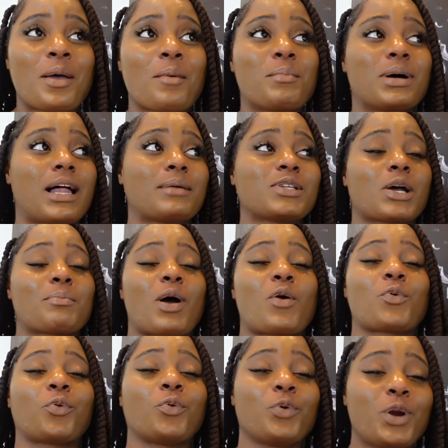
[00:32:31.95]
but I'm talking
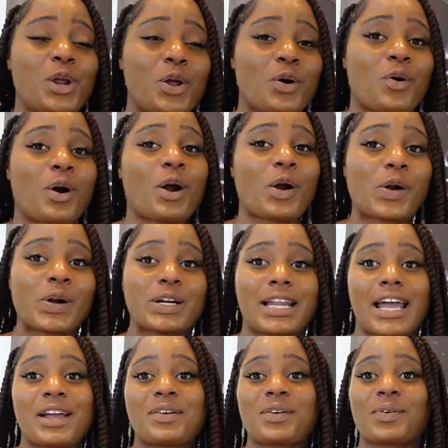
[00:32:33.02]
about real hurt,
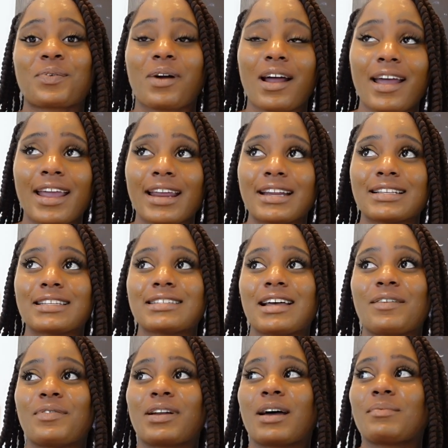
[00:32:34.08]
like crying and
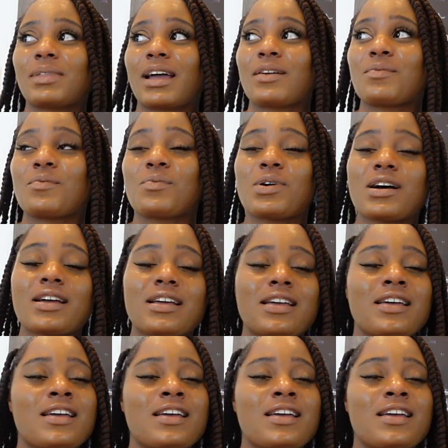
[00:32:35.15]
stuff. And I'm like, what?